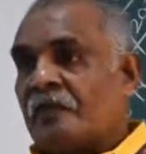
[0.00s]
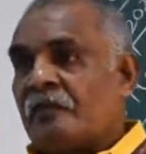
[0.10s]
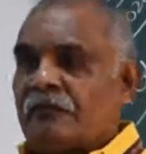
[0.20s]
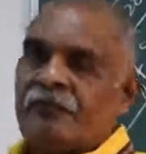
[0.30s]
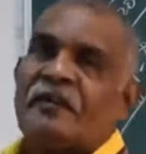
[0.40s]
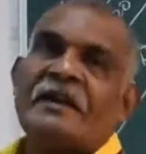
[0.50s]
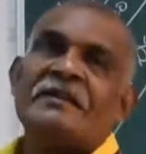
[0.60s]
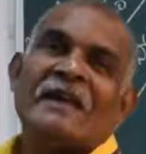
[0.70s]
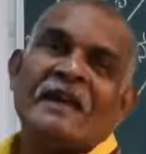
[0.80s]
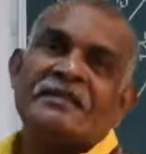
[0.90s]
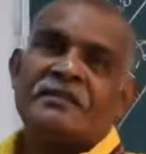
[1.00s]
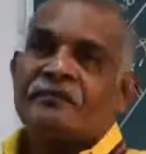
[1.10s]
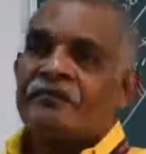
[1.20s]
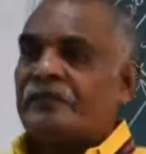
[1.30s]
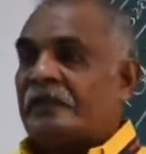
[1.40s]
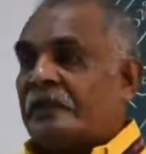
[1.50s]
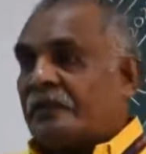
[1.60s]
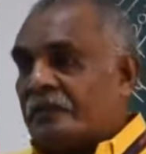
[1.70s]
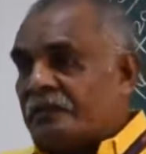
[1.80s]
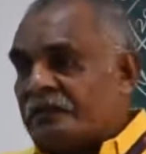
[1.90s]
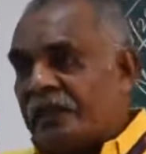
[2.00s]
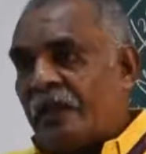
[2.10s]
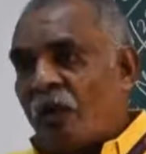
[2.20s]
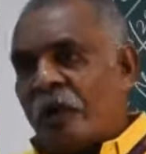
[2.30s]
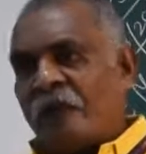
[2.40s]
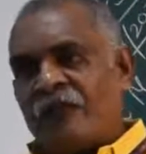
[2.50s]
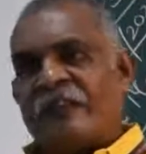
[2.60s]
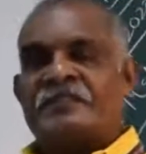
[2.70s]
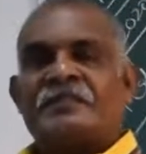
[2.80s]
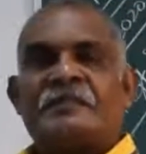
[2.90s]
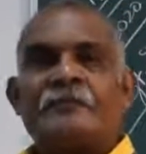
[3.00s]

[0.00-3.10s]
we find that they all fit,